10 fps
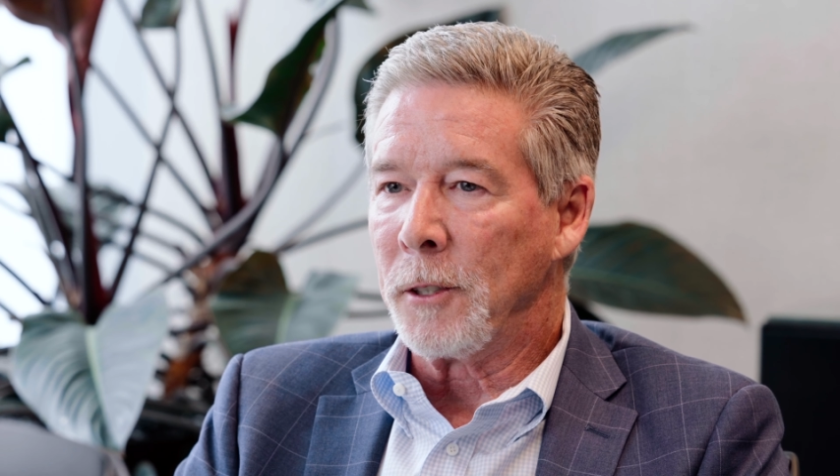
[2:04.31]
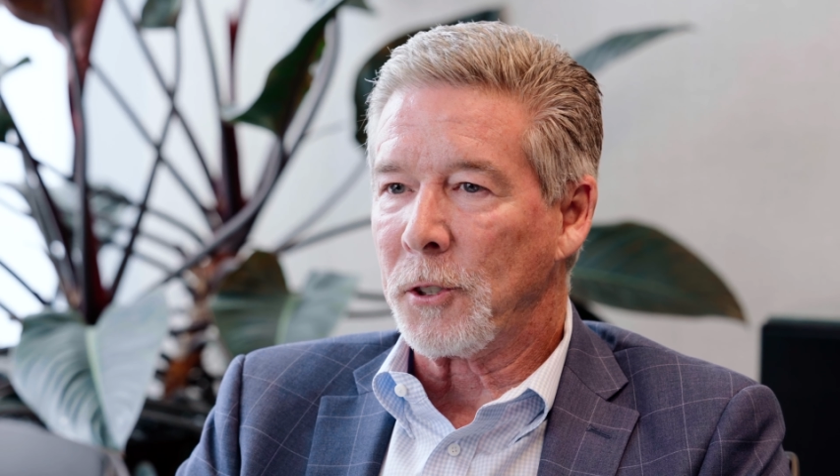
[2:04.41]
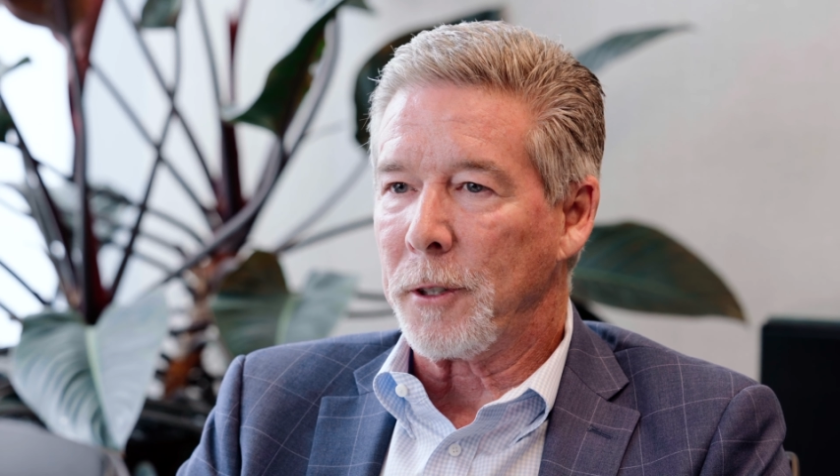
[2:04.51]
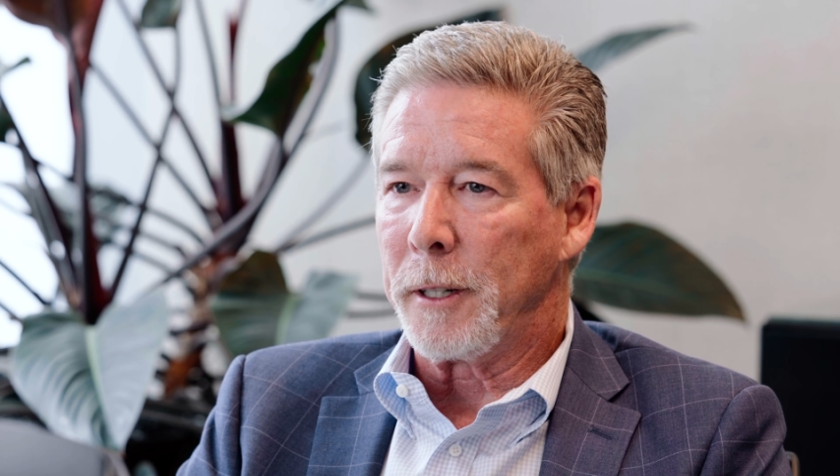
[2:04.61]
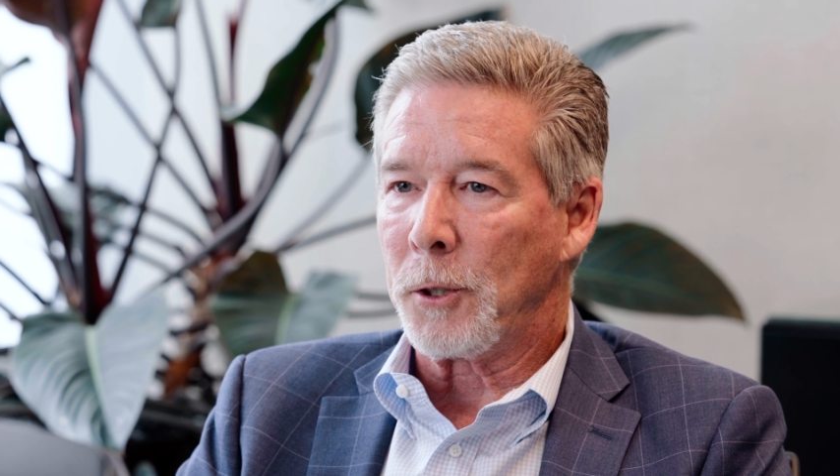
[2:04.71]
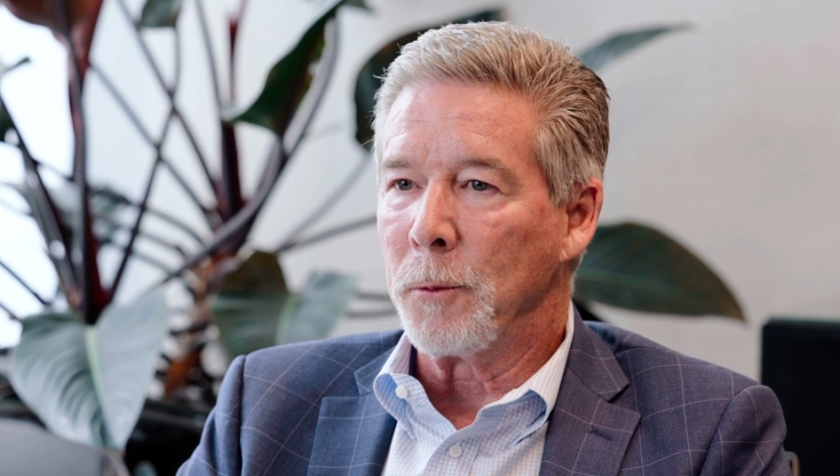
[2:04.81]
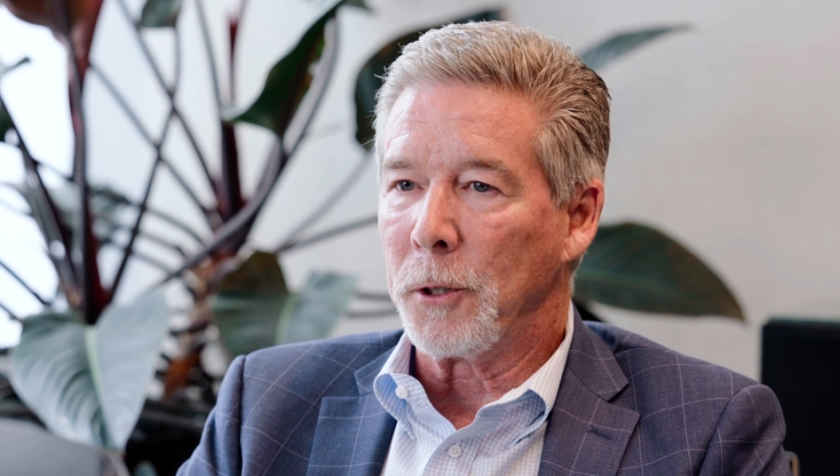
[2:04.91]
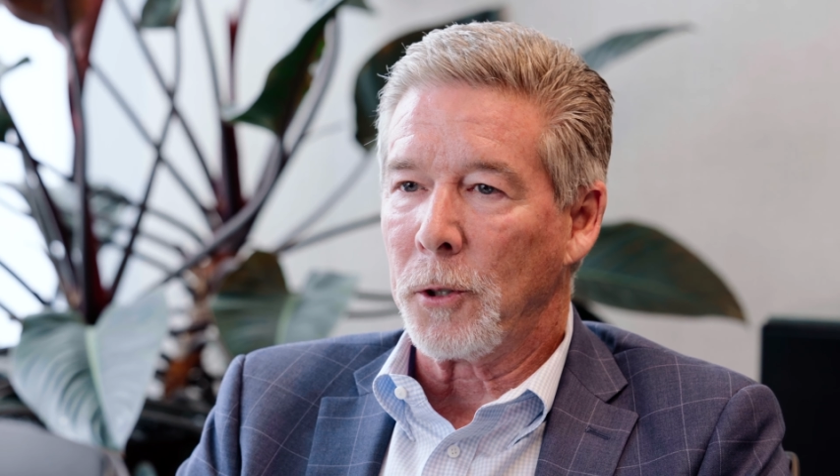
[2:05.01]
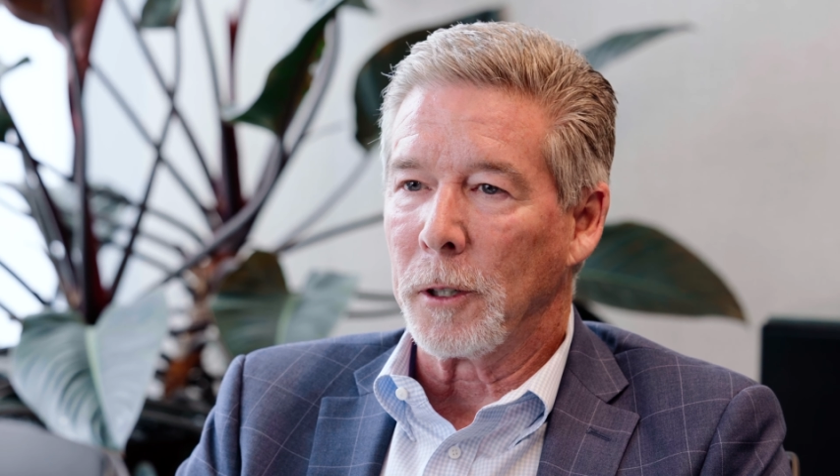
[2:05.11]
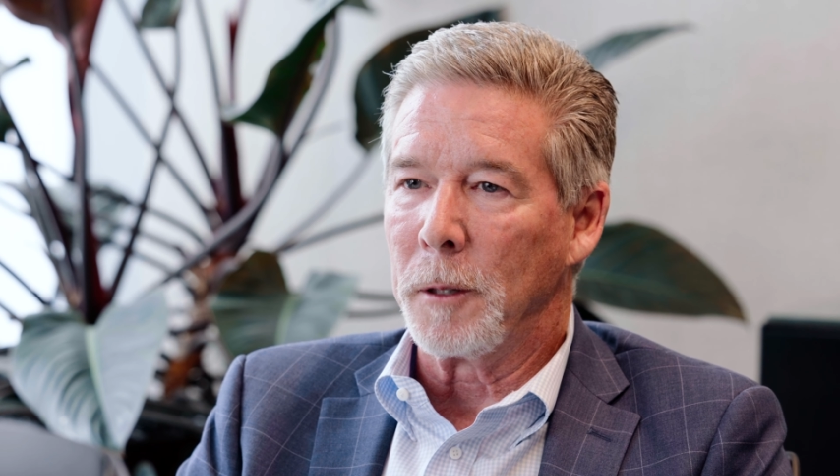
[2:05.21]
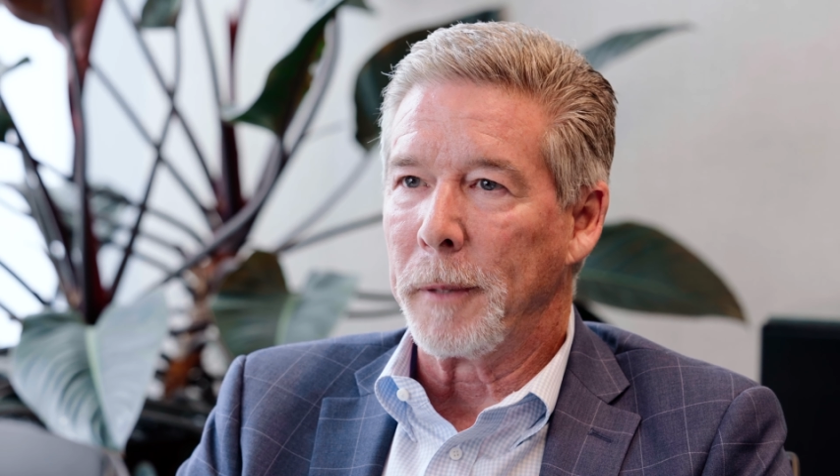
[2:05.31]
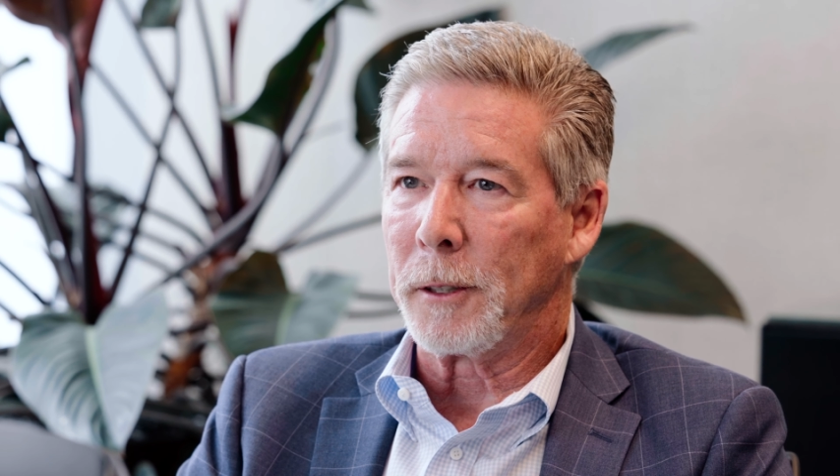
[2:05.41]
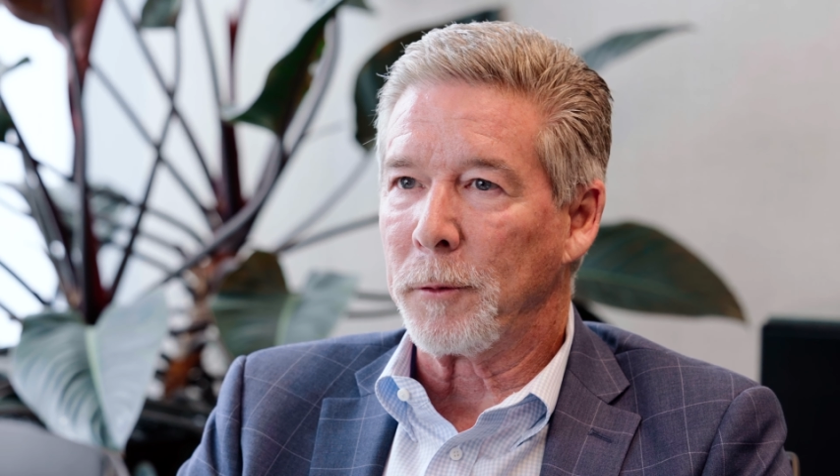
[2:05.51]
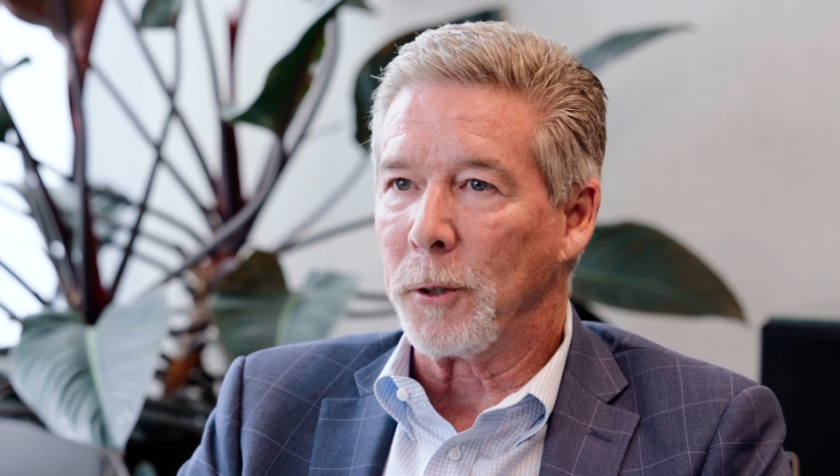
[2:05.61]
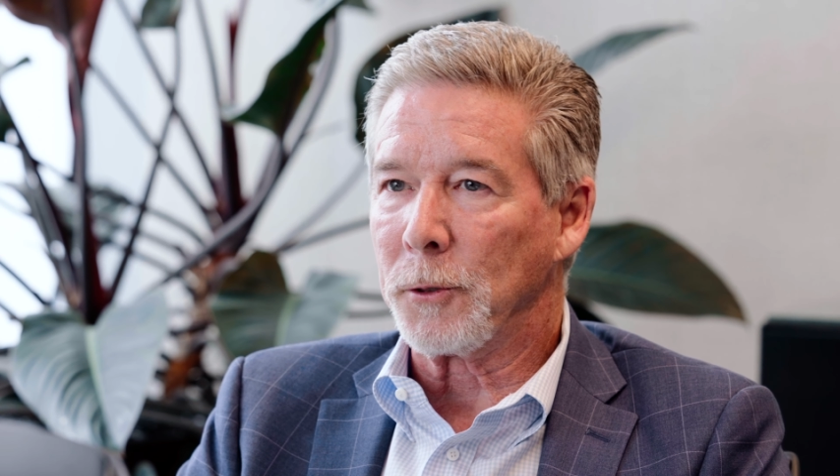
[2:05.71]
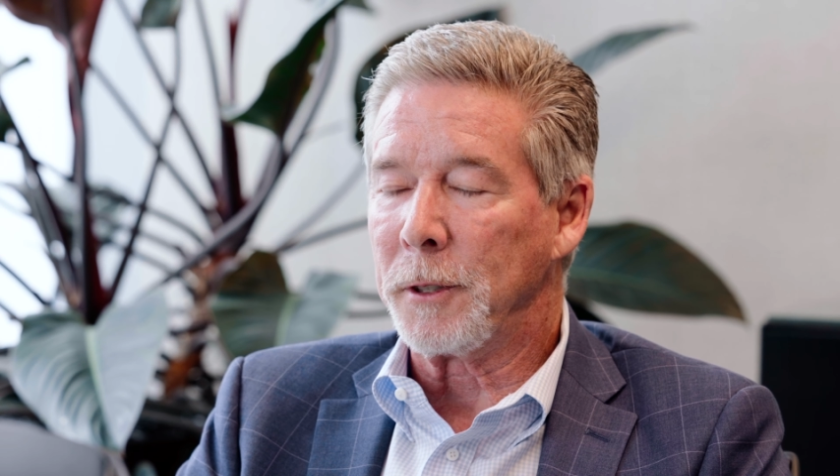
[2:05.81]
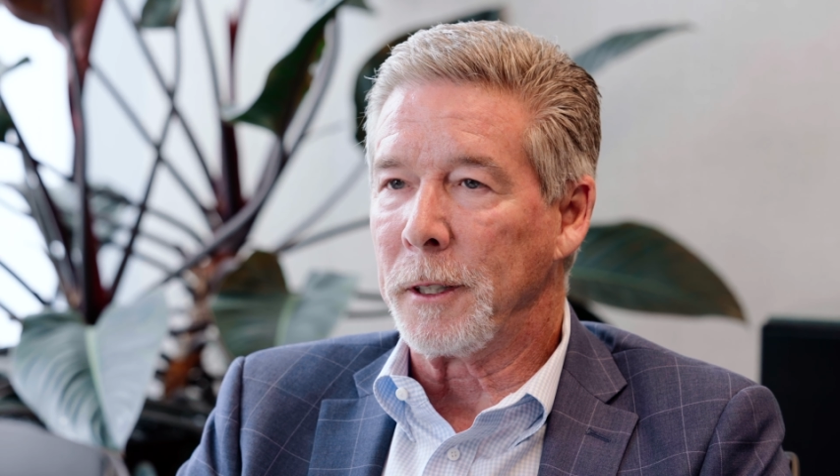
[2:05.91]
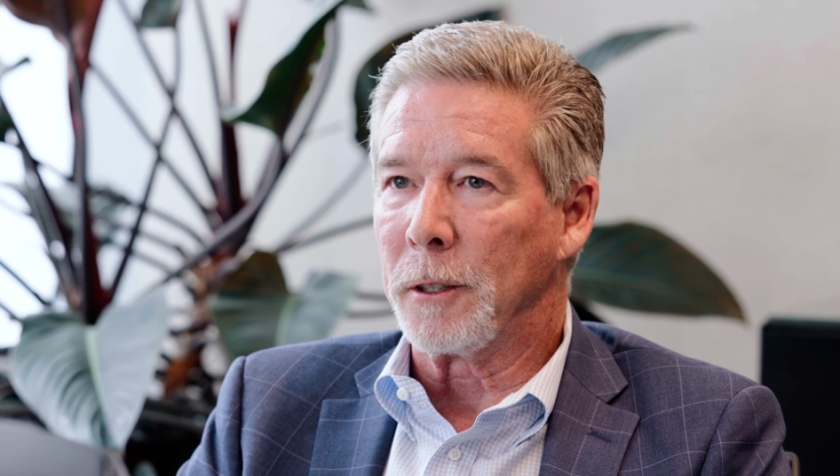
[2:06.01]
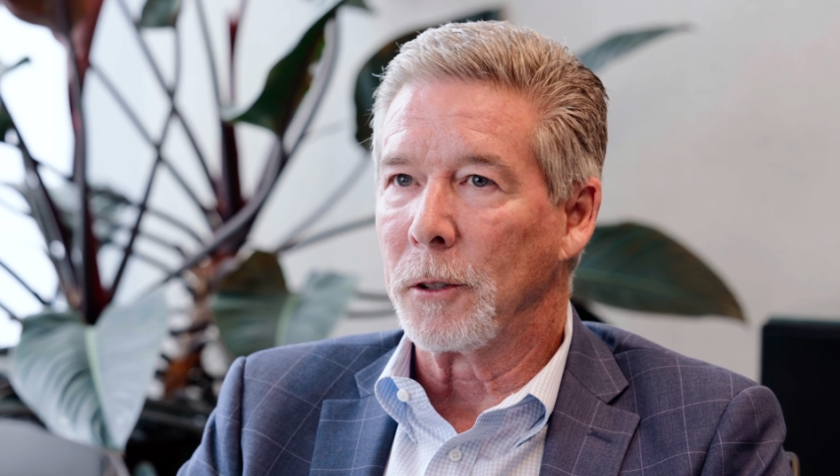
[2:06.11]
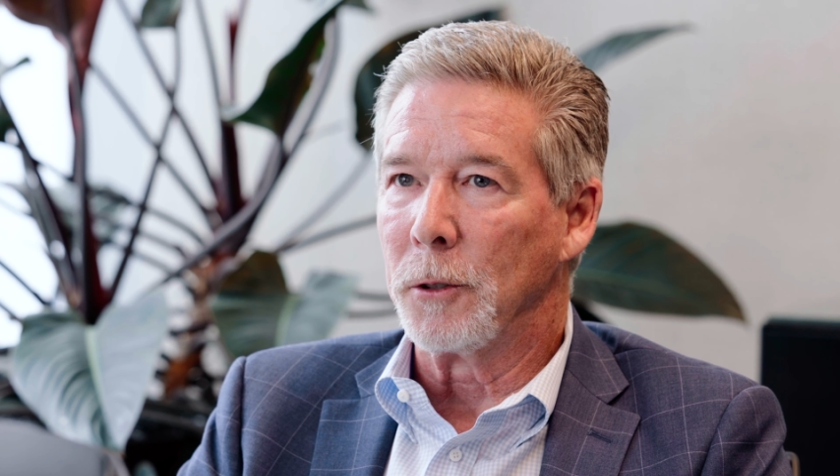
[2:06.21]
consideration when you're talking about diversity
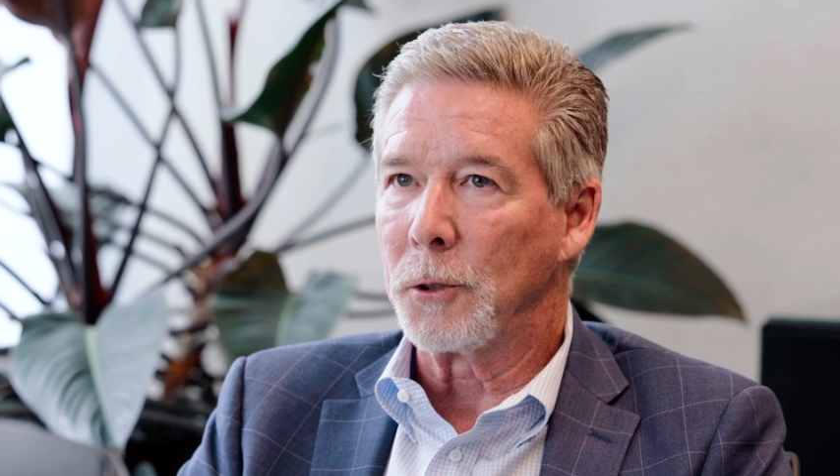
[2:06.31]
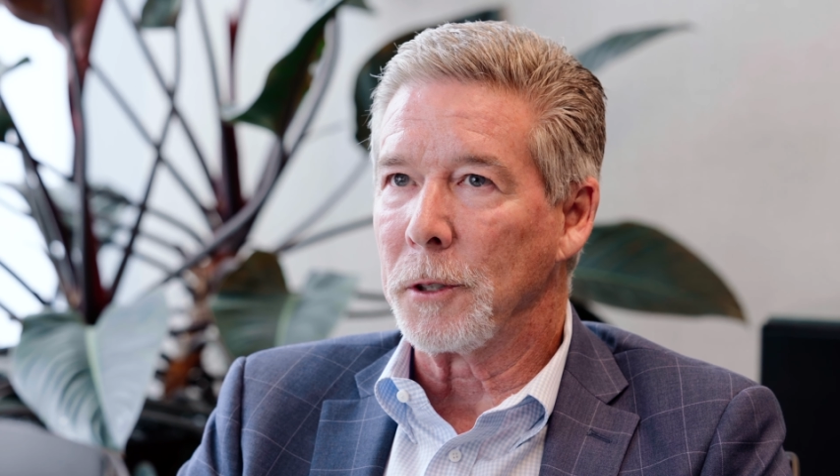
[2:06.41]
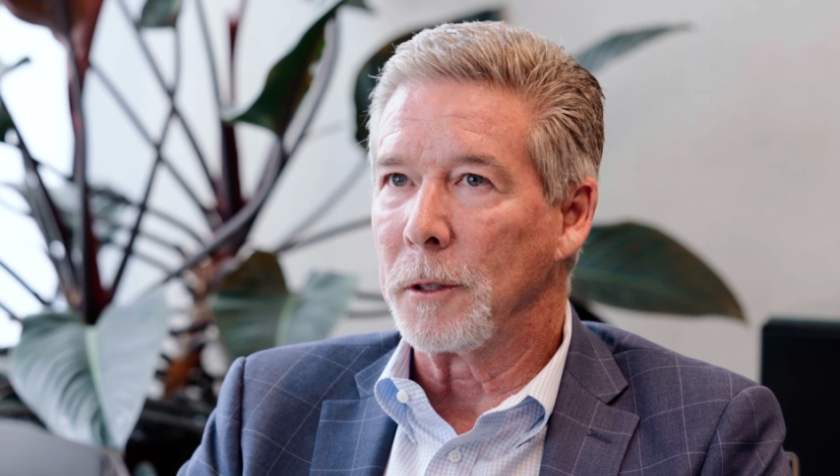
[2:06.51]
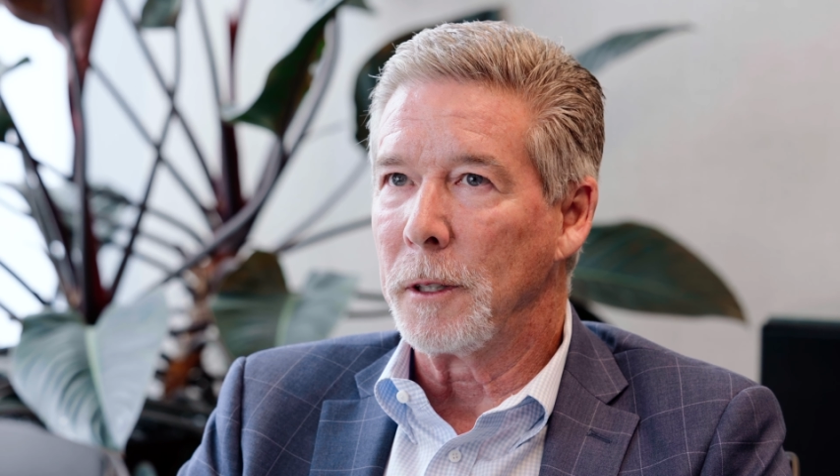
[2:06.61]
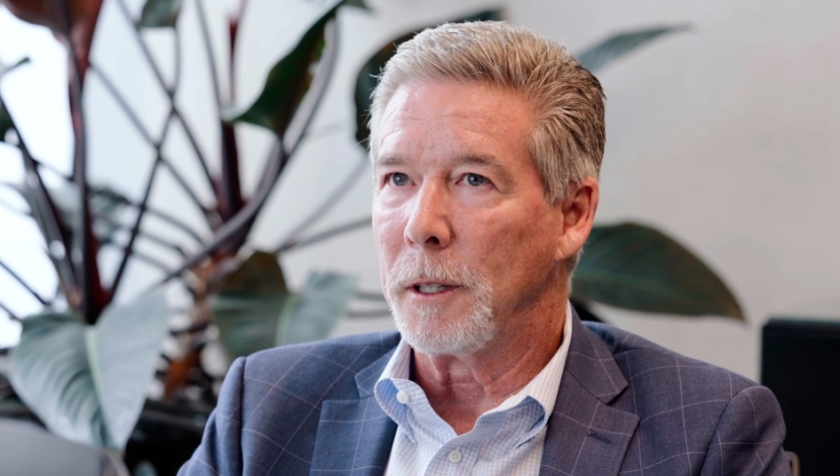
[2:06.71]
and inclusion